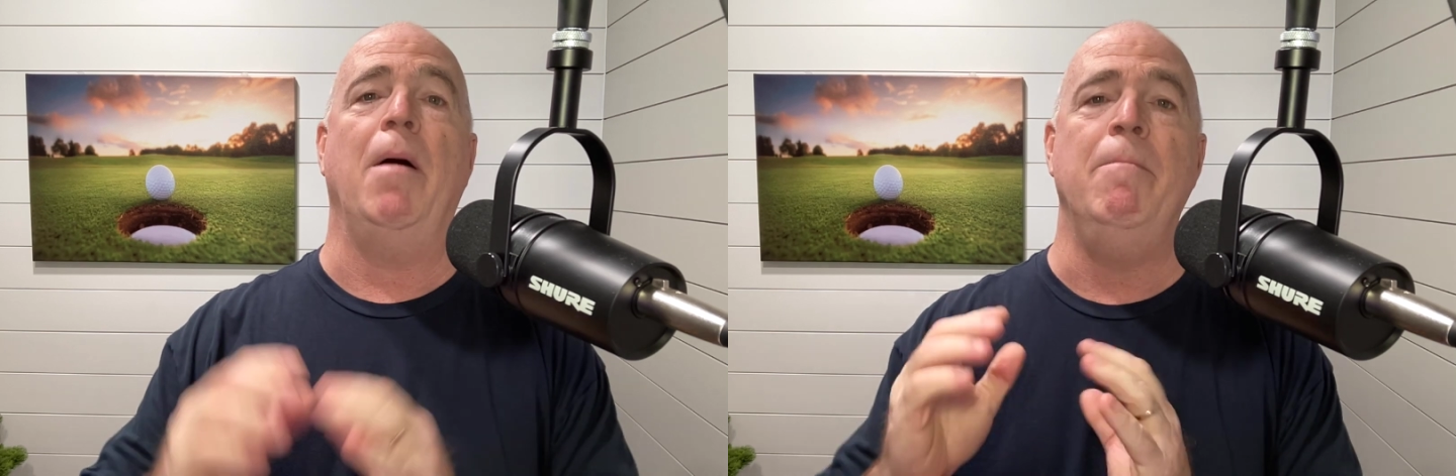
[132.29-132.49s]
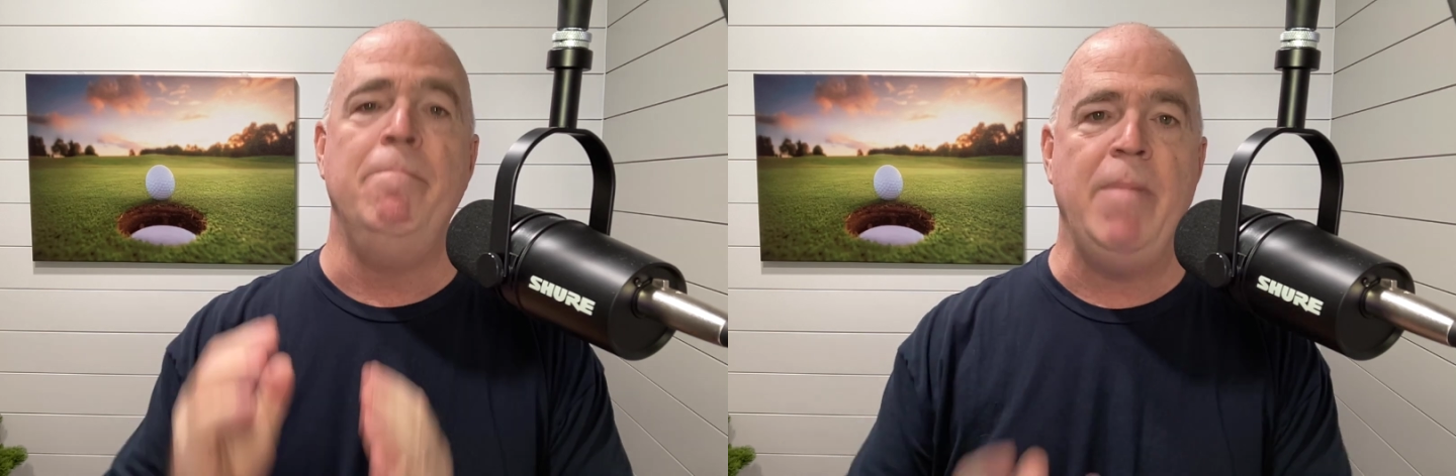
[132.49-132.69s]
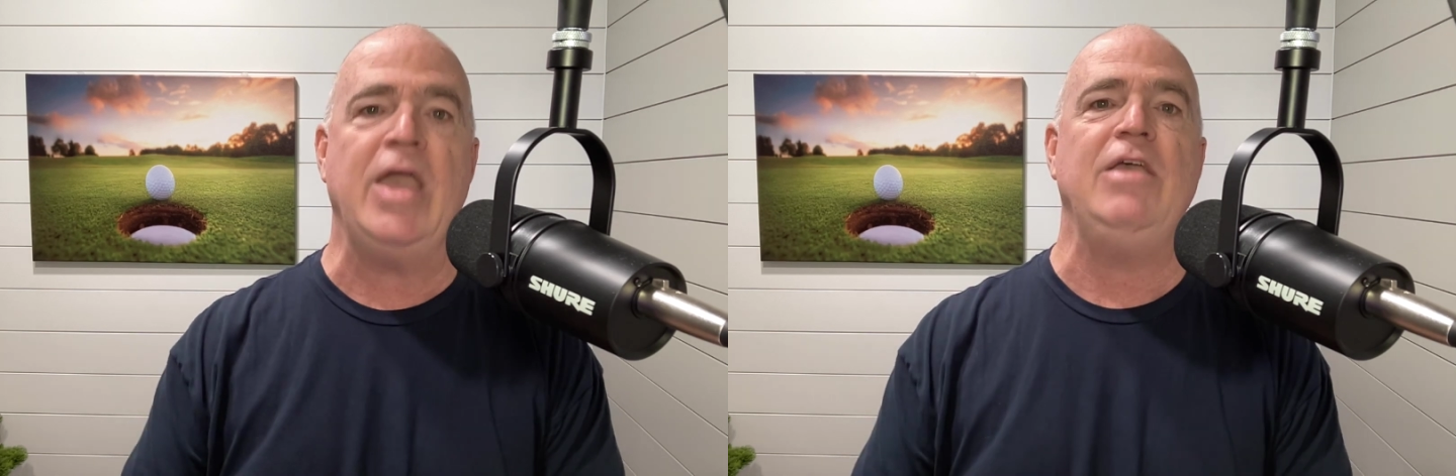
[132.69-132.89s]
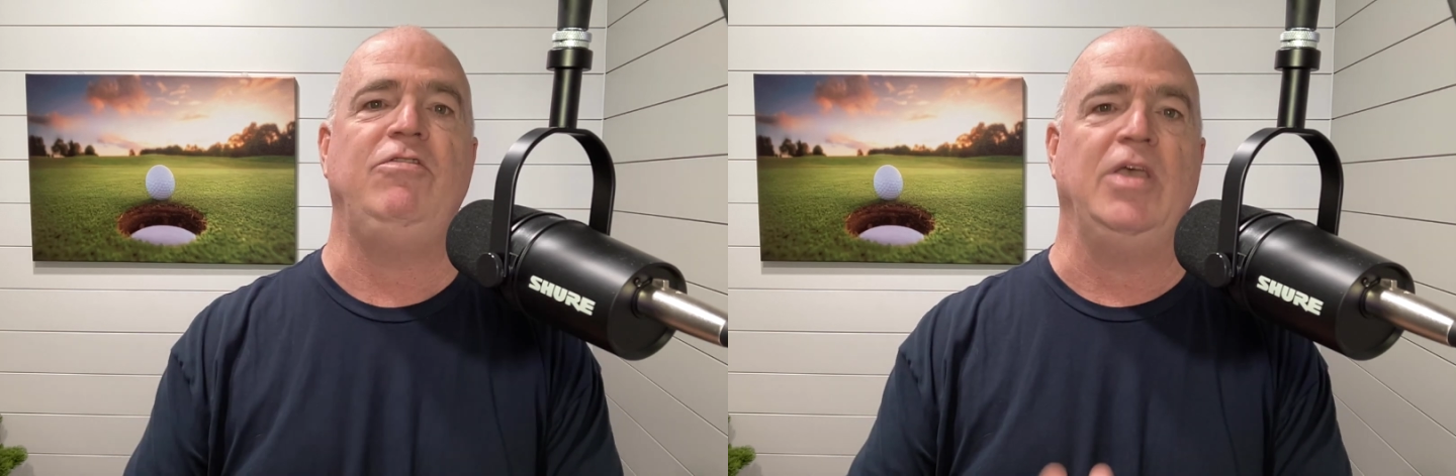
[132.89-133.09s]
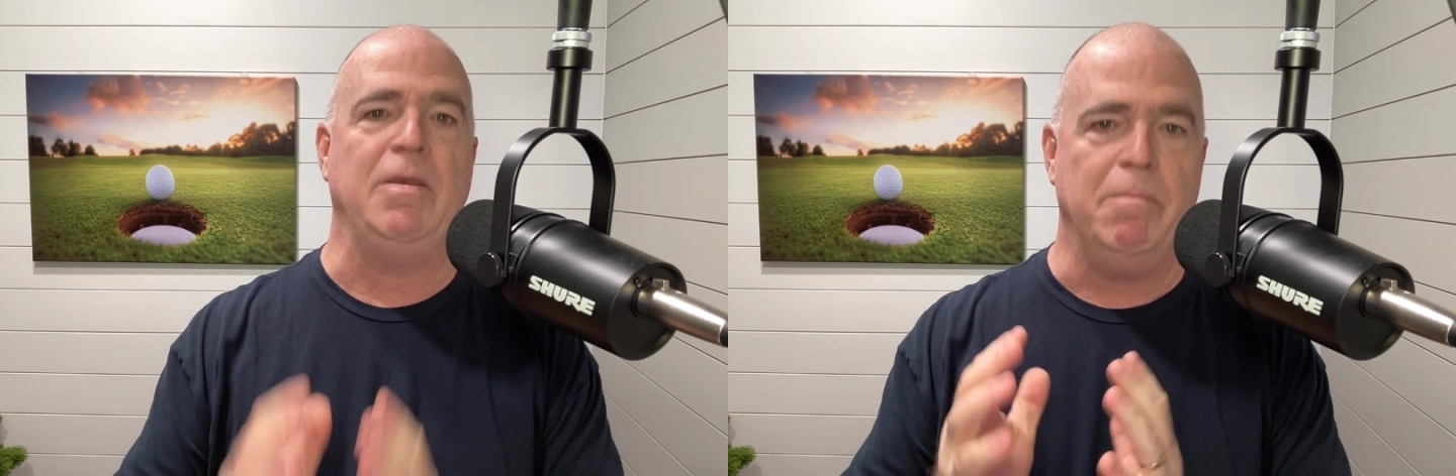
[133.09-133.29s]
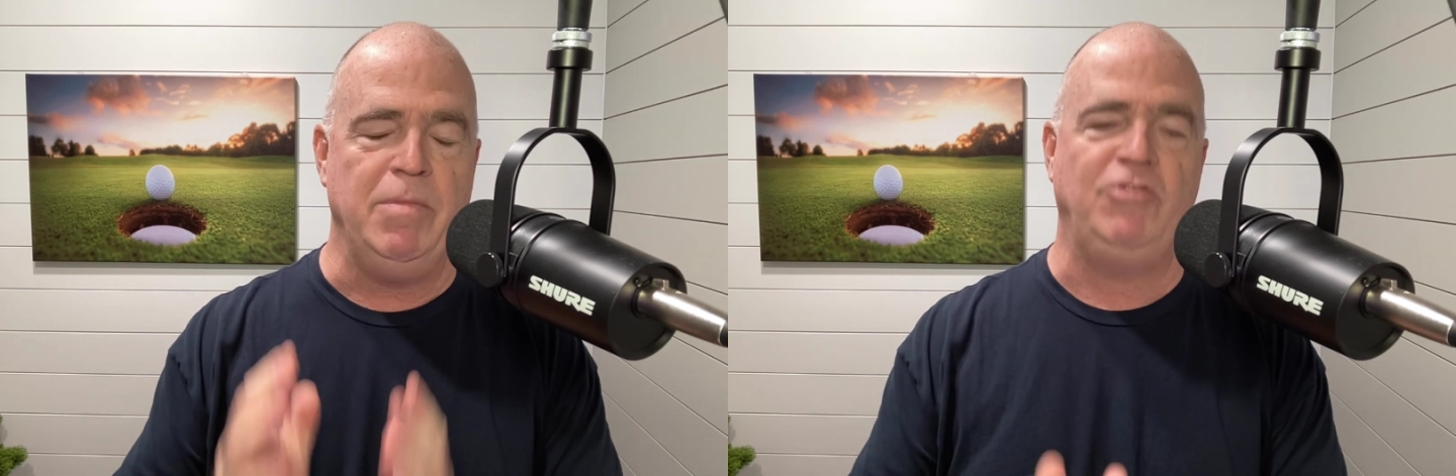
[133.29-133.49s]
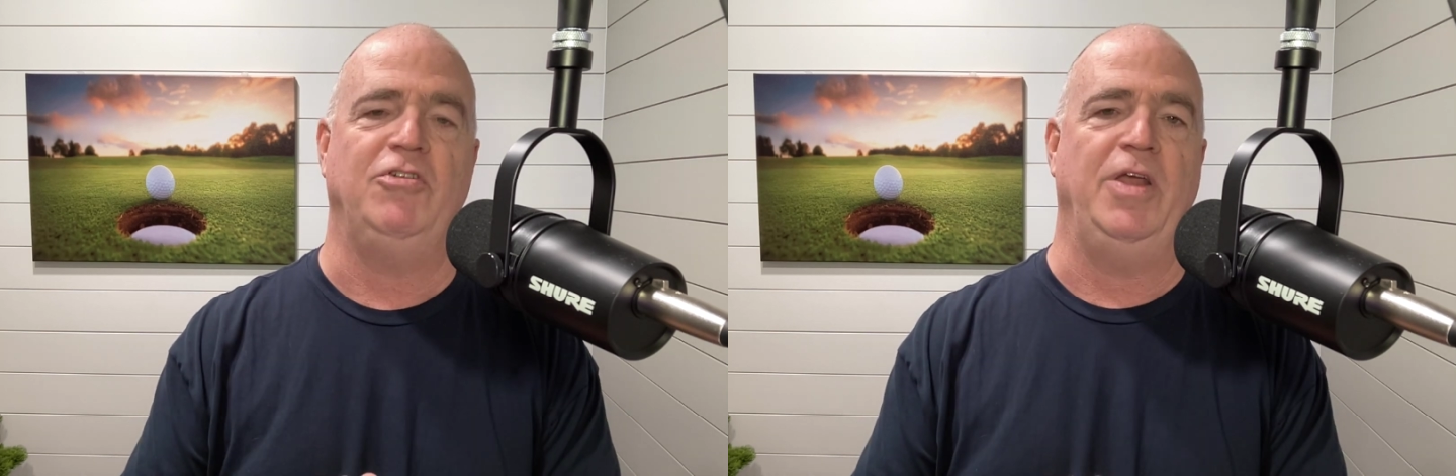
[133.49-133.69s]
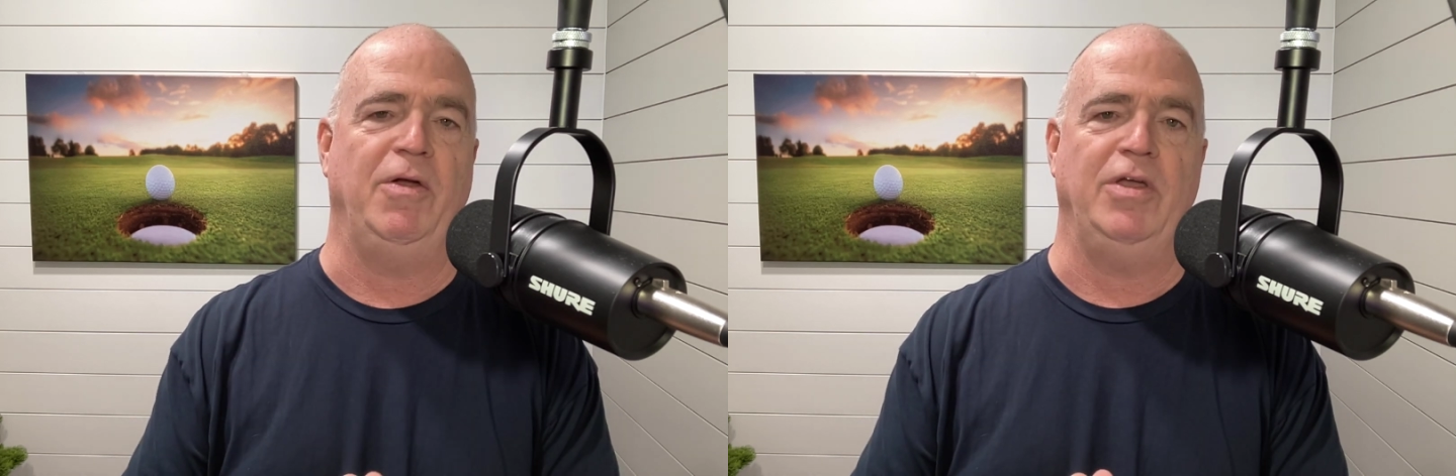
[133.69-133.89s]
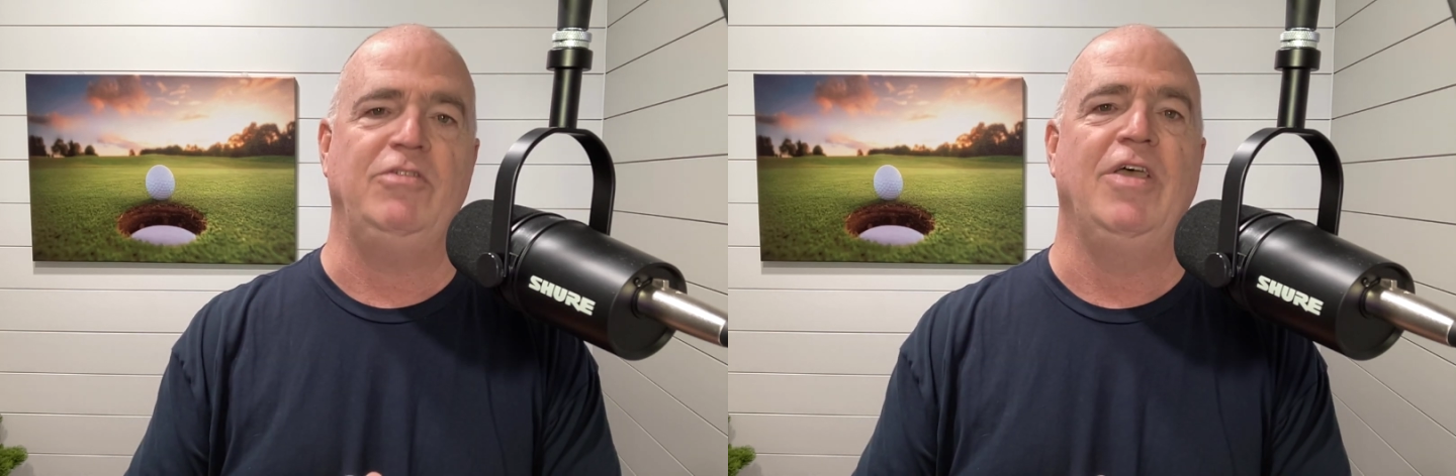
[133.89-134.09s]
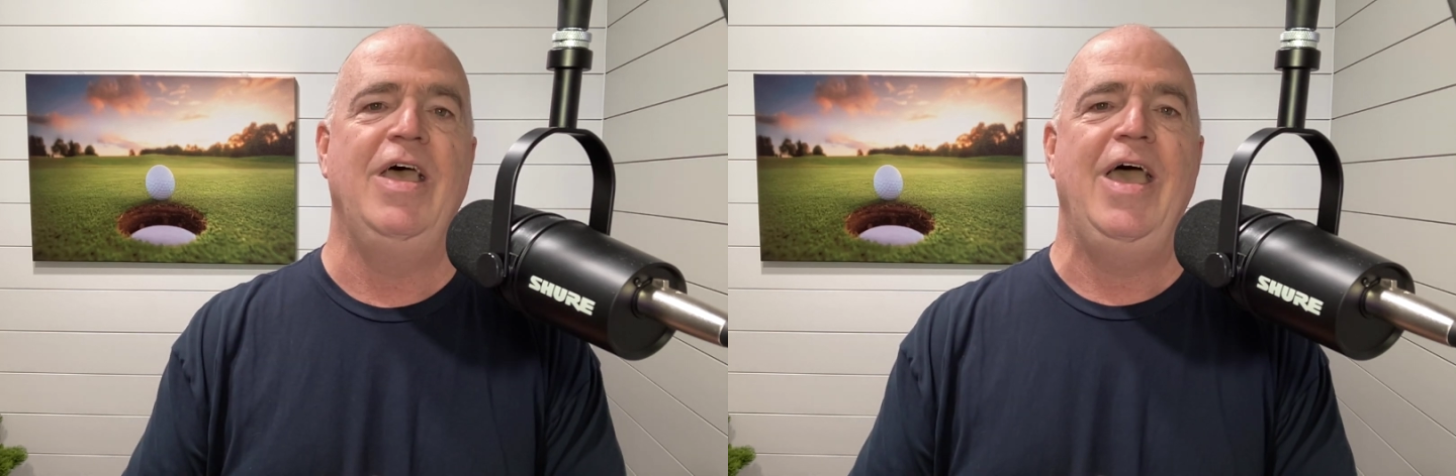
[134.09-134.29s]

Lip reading: amazing missionaries.